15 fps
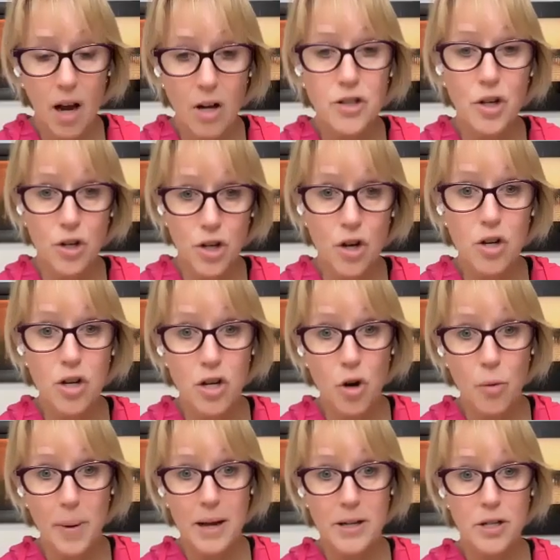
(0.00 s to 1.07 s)
so you're
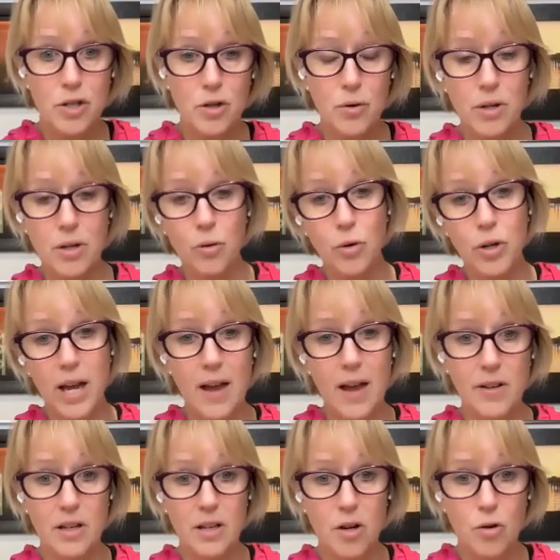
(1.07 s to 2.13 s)
about to do it, or you
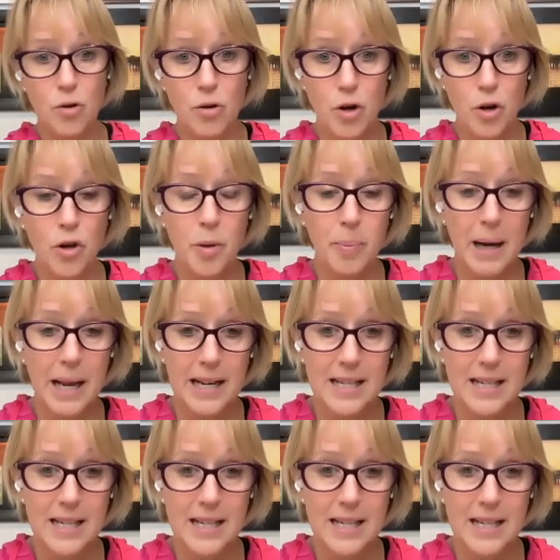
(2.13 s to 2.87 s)
haven't? You're in the planning